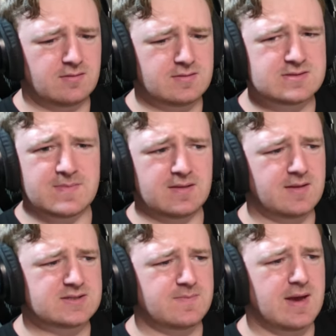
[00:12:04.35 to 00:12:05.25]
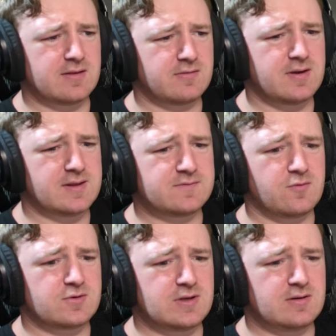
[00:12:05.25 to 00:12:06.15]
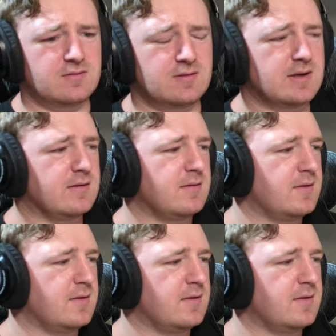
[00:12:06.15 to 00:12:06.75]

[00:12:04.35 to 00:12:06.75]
Is that's math, right? Fourteen, yeah.